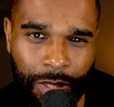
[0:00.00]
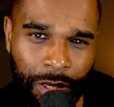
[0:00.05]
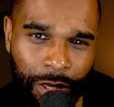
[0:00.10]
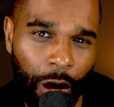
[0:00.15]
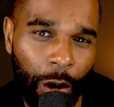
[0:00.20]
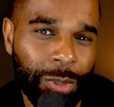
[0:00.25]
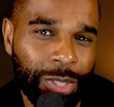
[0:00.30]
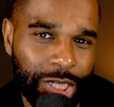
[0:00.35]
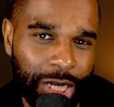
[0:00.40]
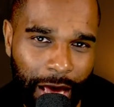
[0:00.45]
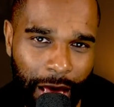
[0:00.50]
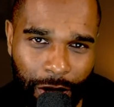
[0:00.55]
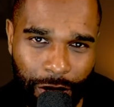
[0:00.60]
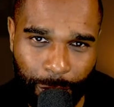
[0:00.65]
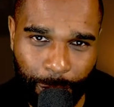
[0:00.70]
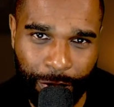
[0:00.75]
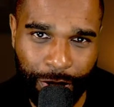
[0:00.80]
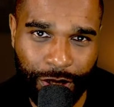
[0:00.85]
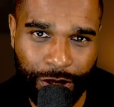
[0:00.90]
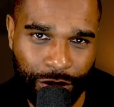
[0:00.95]
Go and check out the
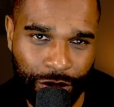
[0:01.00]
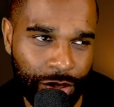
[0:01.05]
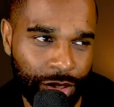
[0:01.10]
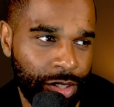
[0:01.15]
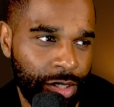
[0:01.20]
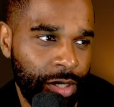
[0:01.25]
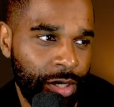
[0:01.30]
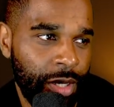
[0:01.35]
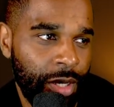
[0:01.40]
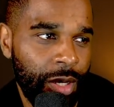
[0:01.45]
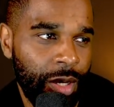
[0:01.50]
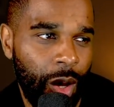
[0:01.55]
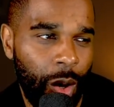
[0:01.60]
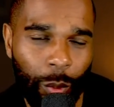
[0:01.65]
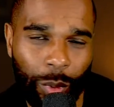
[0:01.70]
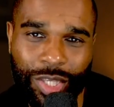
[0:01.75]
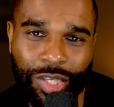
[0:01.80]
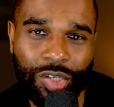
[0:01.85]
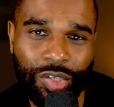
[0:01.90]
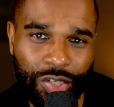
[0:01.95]
pictures. And
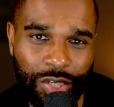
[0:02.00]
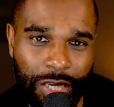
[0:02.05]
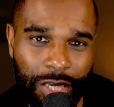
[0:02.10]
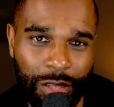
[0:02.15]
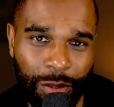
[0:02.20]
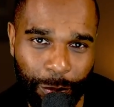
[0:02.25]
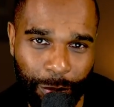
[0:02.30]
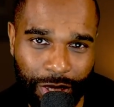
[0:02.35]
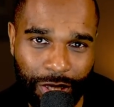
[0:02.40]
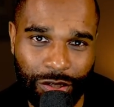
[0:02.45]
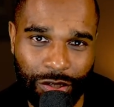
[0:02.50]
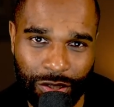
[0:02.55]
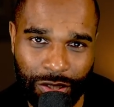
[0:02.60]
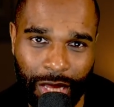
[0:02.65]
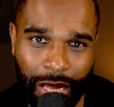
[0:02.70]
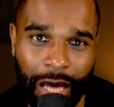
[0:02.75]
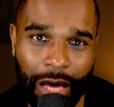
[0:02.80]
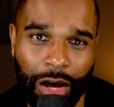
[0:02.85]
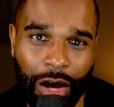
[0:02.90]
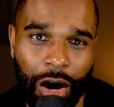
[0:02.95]
when you see the pictures of
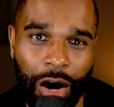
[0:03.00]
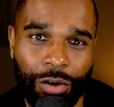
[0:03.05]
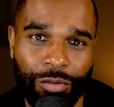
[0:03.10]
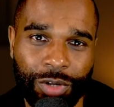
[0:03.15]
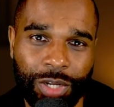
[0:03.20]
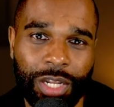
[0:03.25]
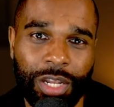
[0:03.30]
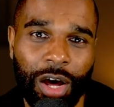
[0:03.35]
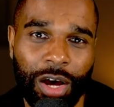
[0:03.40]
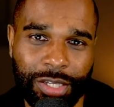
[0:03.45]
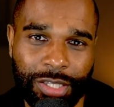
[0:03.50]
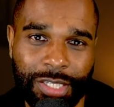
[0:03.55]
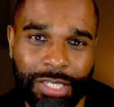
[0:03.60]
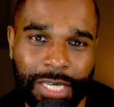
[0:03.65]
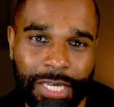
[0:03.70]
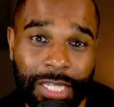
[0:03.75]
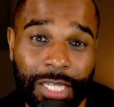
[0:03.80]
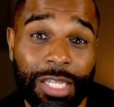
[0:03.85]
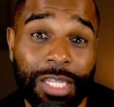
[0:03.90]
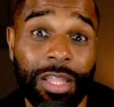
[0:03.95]
that car in
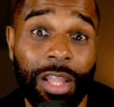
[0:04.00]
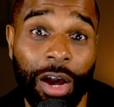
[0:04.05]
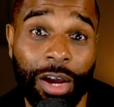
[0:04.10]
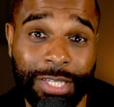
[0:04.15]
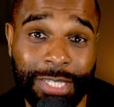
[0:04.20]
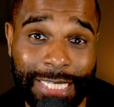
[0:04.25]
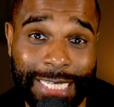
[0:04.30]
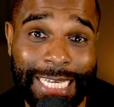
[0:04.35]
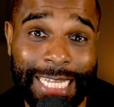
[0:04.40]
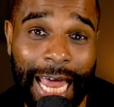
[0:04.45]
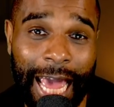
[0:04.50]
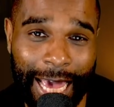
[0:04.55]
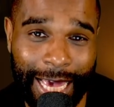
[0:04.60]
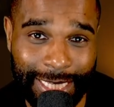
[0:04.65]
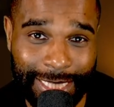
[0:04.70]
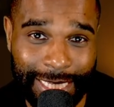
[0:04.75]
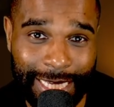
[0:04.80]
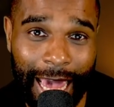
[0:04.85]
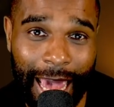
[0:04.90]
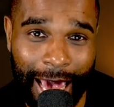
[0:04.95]
19,
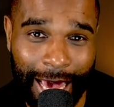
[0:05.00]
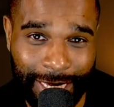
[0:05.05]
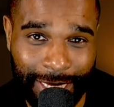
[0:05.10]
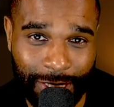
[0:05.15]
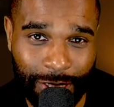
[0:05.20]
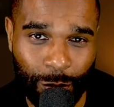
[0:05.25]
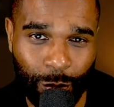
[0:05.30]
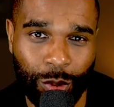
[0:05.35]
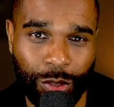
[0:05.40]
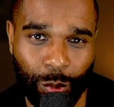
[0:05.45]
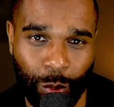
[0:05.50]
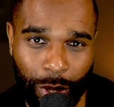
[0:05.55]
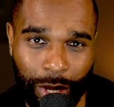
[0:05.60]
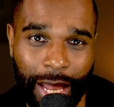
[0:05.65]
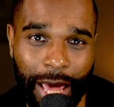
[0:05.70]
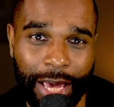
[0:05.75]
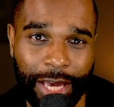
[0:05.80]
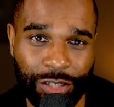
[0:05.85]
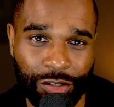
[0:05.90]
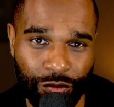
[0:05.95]
1988 was when
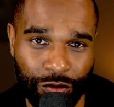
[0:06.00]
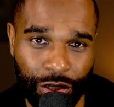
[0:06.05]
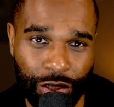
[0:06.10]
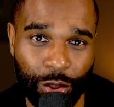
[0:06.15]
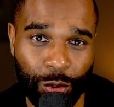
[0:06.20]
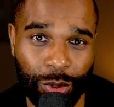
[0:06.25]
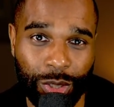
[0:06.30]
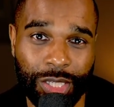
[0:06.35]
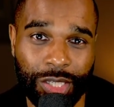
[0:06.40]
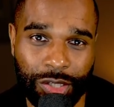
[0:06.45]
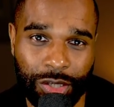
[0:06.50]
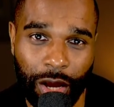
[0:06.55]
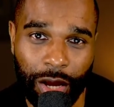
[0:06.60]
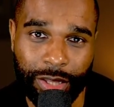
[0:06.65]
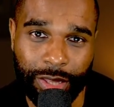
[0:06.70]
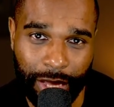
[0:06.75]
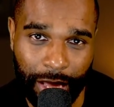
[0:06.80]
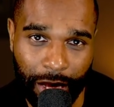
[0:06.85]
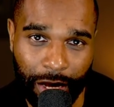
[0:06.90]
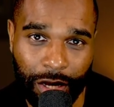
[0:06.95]
Adrian Newey
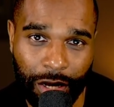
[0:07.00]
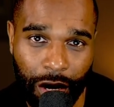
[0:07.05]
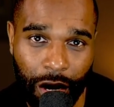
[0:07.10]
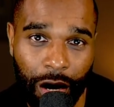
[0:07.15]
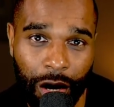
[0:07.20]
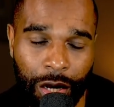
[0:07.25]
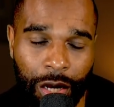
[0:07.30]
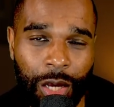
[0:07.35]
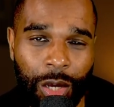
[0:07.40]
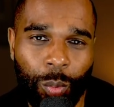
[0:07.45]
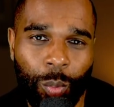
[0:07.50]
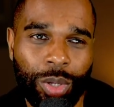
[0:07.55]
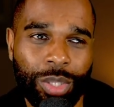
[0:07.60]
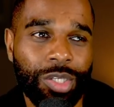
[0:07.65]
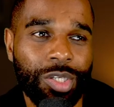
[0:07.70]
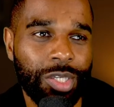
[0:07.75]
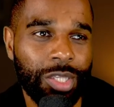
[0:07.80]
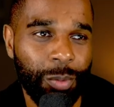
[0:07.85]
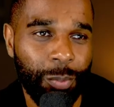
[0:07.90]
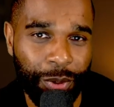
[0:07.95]
designed that car. When you
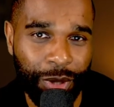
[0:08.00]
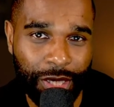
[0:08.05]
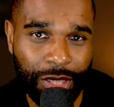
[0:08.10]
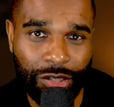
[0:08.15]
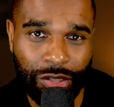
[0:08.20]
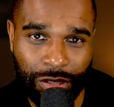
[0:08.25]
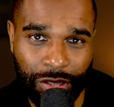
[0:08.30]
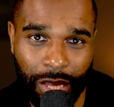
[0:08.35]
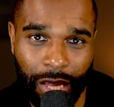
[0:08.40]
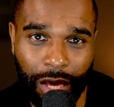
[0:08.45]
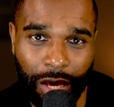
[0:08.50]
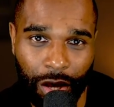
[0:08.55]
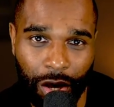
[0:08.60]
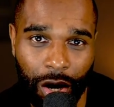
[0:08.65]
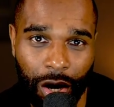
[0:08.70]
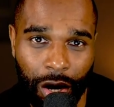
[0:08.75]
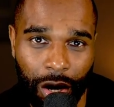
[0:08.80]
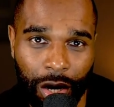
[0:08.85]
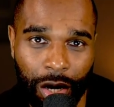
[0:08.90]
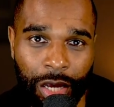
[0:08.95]
see the pictures of that
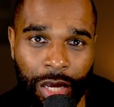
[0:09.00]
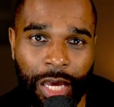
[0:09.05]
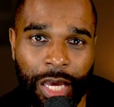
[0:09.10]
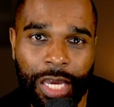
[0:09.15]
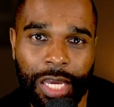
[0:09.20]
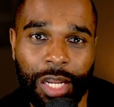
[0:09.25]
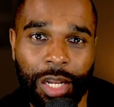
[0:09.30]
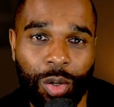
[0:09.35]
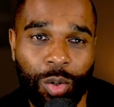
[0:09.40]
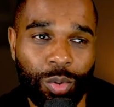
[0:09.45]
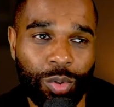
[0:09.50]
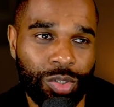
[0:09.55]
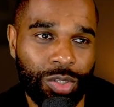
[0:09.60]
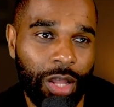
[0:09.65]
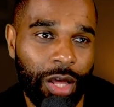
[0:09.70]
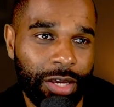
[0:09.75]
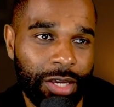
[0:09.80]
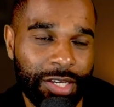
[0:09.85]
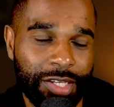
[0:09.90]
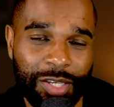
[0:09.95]
car, it looks
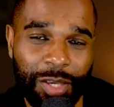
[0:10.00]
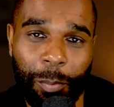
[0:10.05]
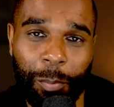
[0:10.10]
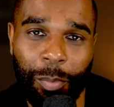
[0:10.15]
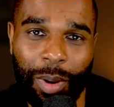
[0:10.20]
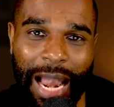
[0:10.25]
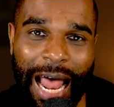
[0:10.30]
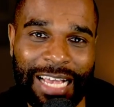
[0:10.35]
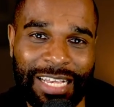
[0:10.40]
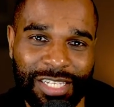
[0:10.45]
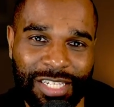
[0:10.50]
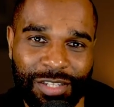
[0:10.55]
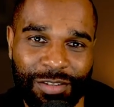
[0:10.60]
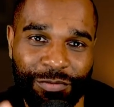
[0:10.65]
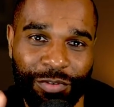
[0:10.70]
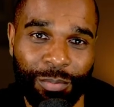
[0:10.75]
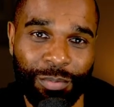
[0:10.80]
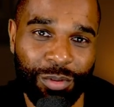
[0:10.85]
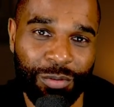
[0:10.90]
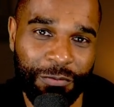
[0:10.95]
like it's a blast
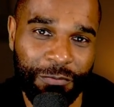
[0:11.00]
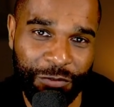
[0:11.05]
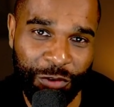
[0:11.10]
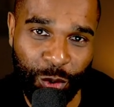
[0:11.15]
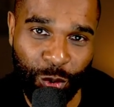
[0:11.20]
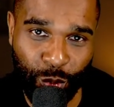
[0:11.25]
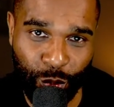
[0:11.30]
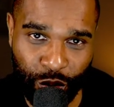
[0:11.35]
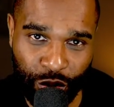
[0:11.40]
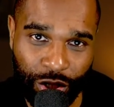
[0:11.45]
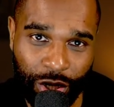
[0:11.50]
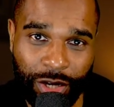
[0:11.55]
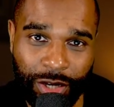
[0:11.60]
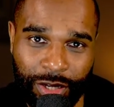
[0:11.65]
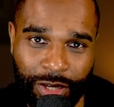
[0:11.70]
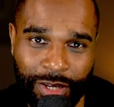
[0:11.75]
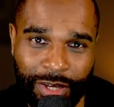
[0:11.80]
from the future.